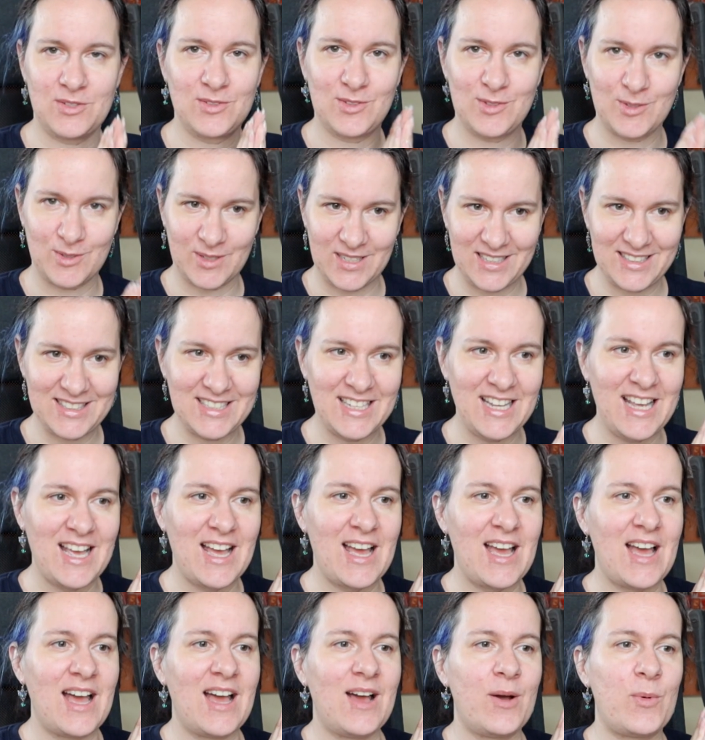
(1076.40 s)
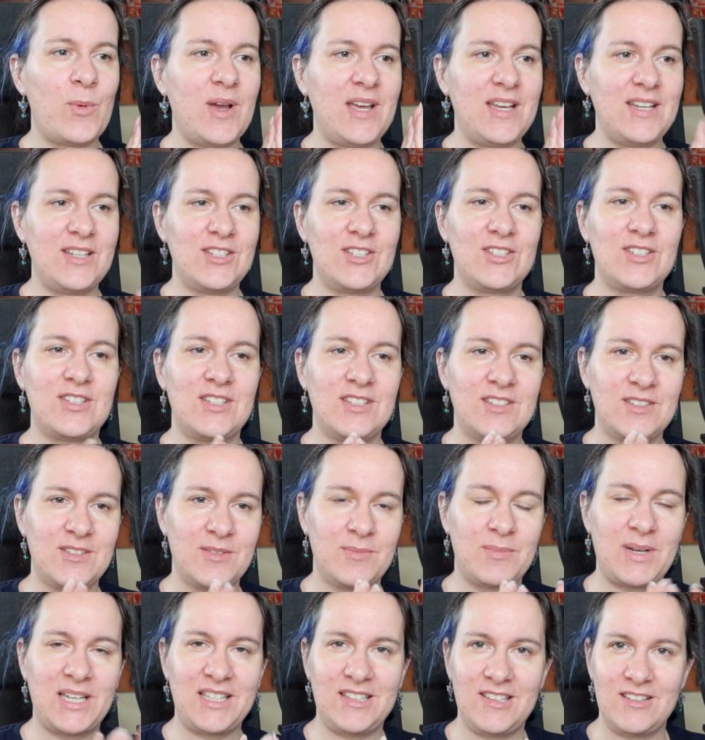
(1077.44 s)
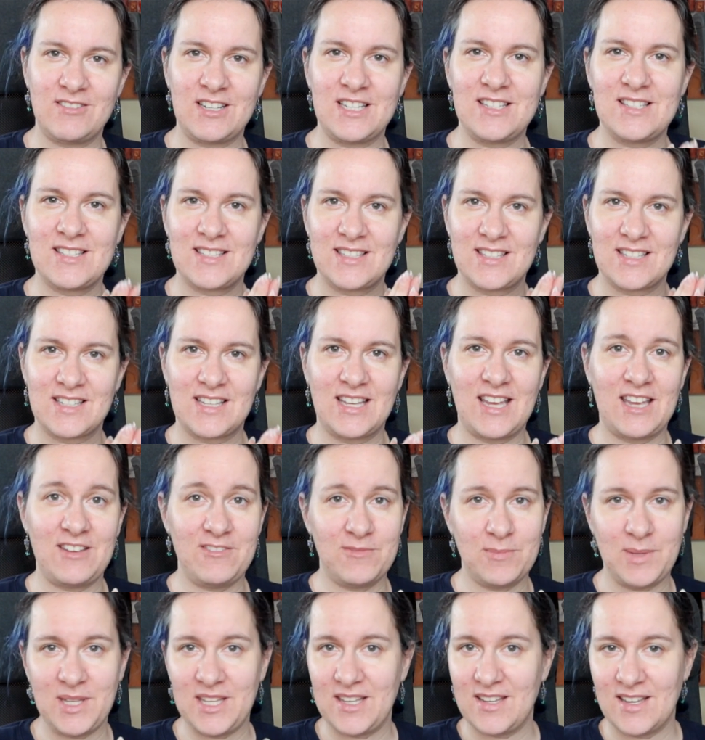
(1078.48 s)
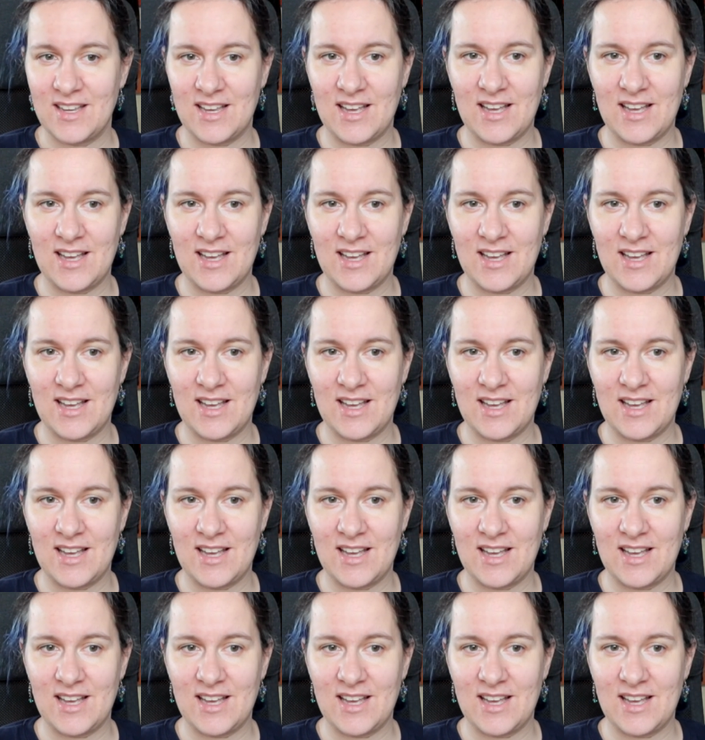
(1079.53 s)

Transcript: to it, which my dearest gave me